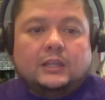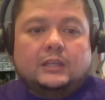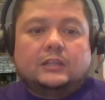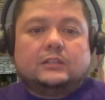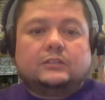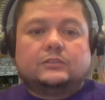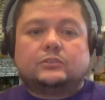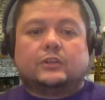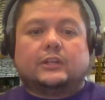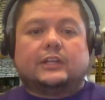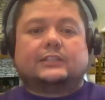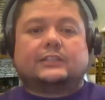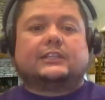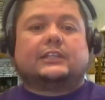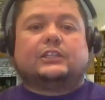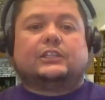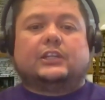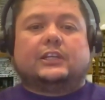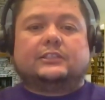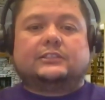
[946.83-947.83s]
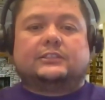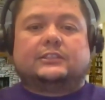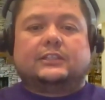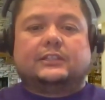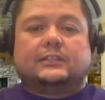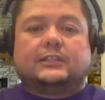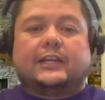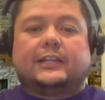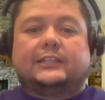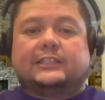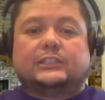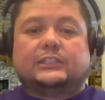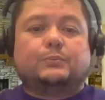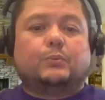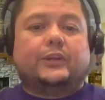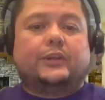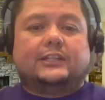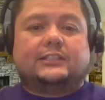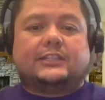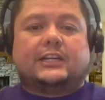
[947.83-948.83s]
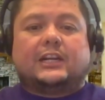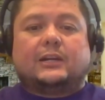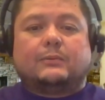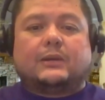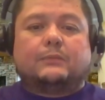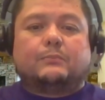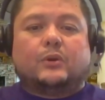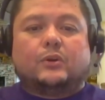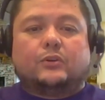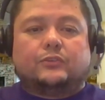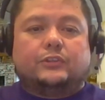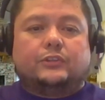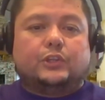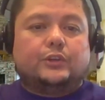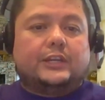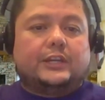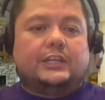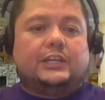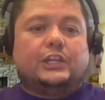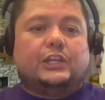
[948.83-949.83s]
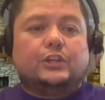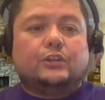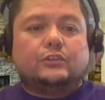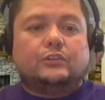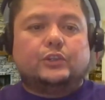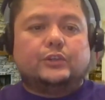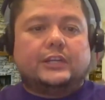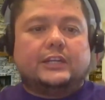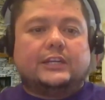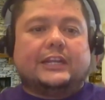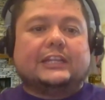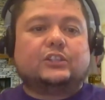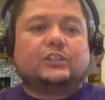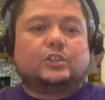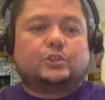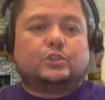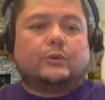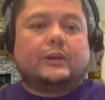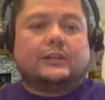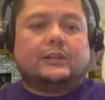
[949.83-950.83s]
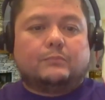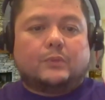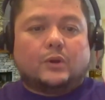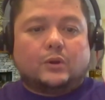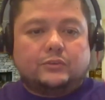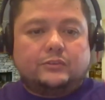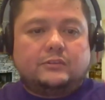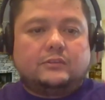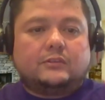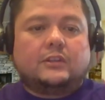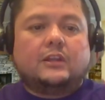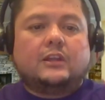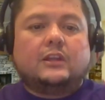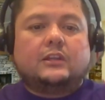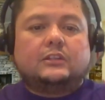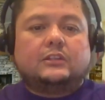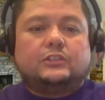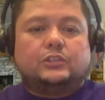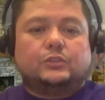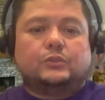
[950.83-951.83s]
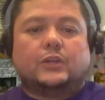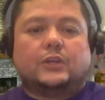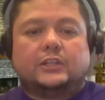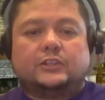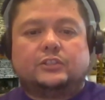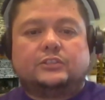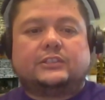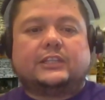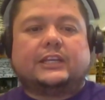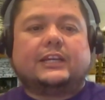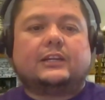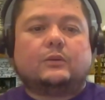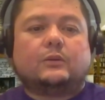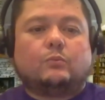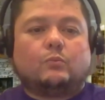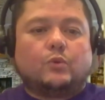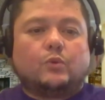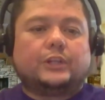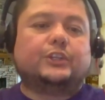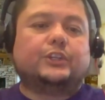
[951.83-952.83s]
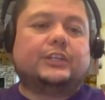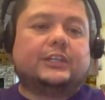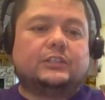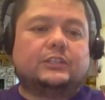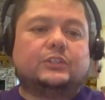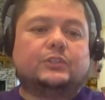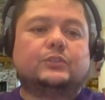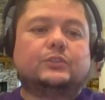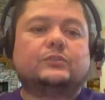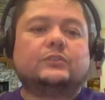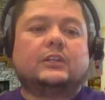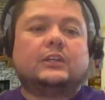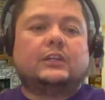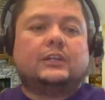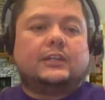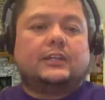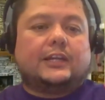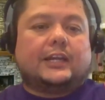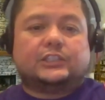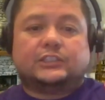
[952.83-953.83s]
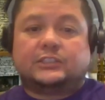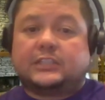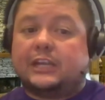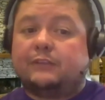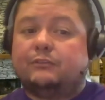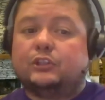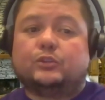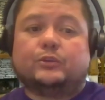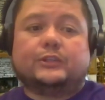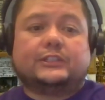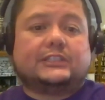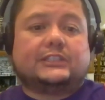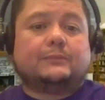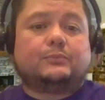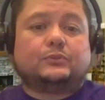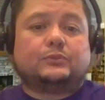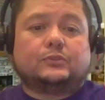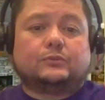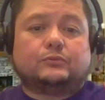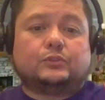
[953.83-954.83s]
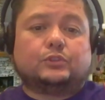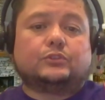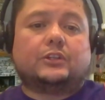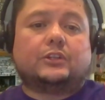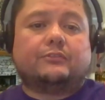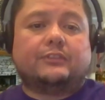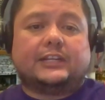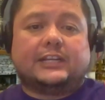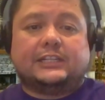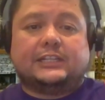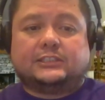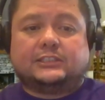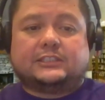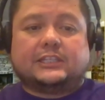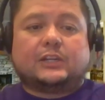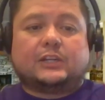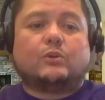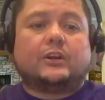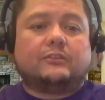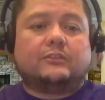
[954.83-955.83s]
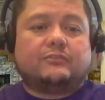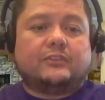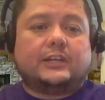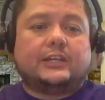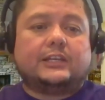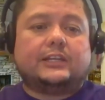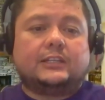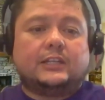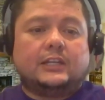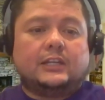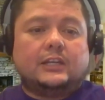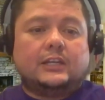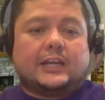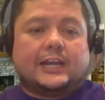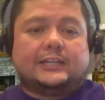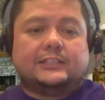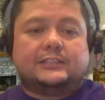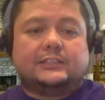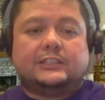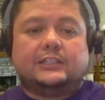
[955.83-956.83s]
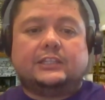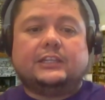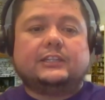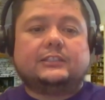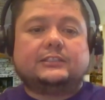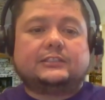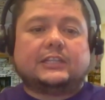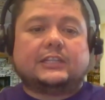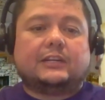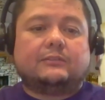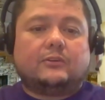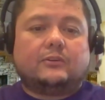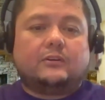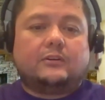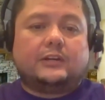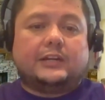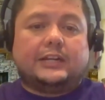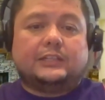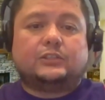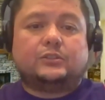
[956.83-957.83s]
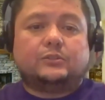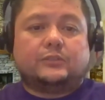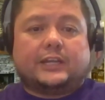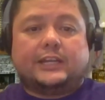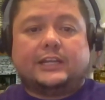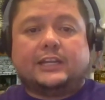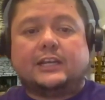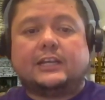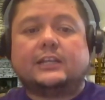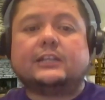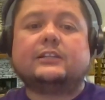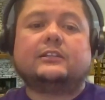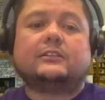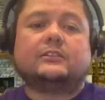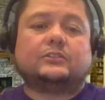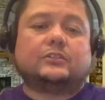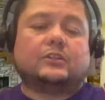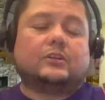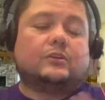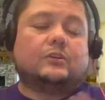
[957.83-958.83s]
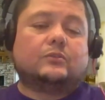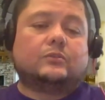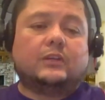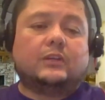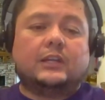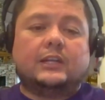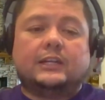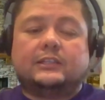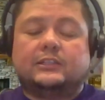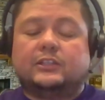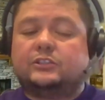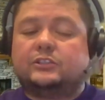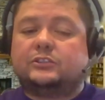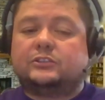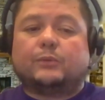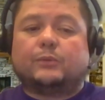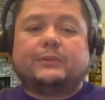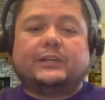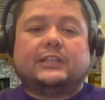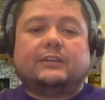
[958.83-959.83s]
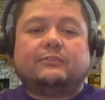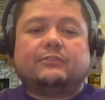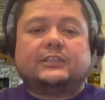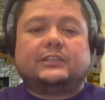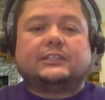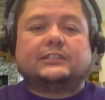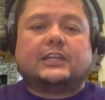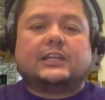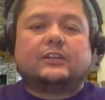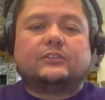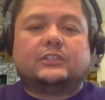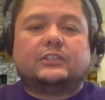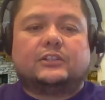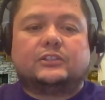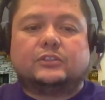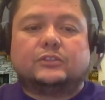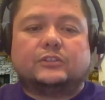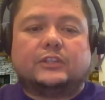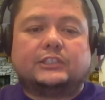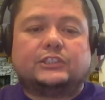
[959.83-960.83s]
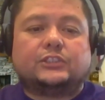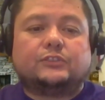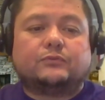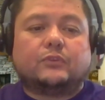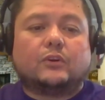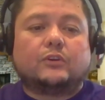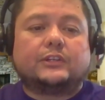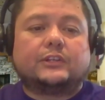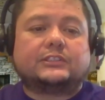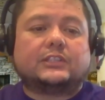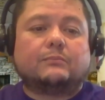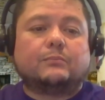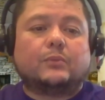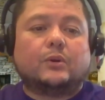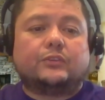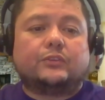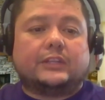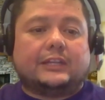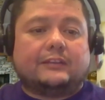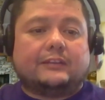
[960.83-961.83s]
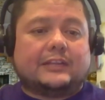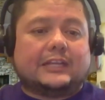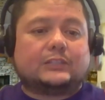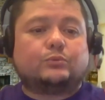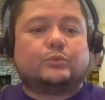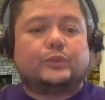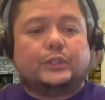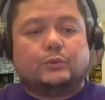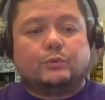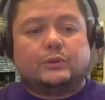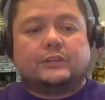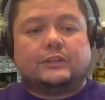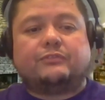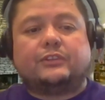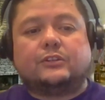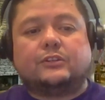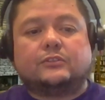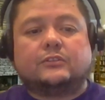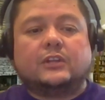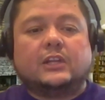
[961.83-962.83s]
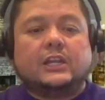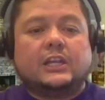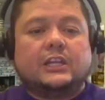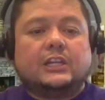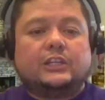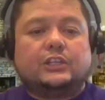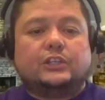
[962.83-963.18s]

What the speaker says: So like I said, it's at this point it's not about both. You can intertwine both to understand what you can do. I just gave you two examples of two certifications that quantify IT, cyber into AI. So there's so many different things out there. So they should focus on both if that's what you want to feel you